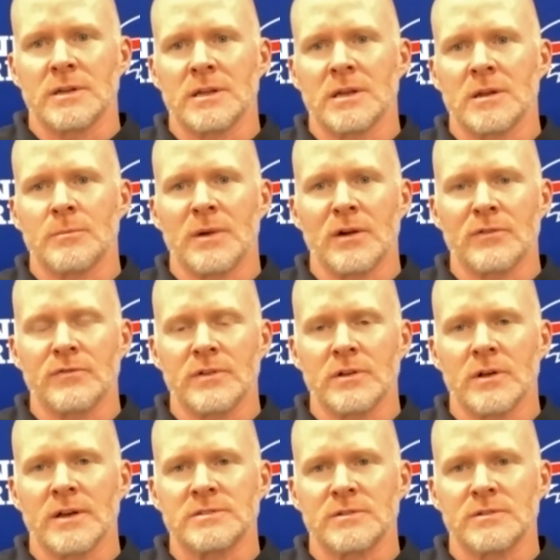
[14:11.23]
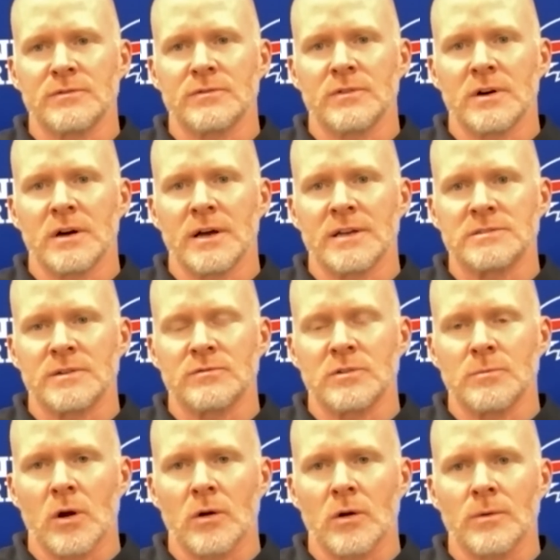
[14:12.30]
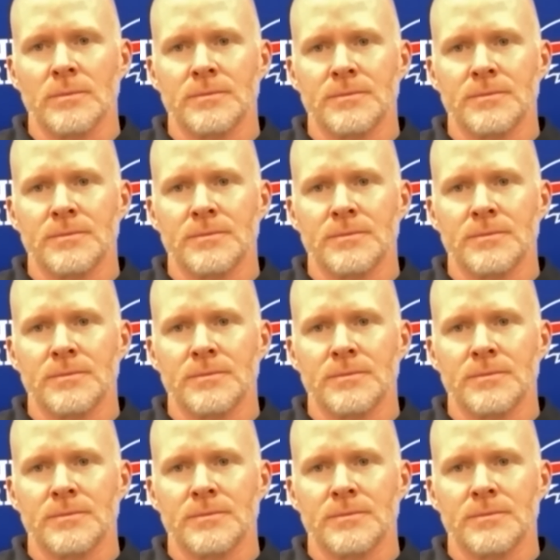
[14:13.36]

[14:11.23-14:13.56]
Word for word: and, get a better feel as of uh, as of tomorrow.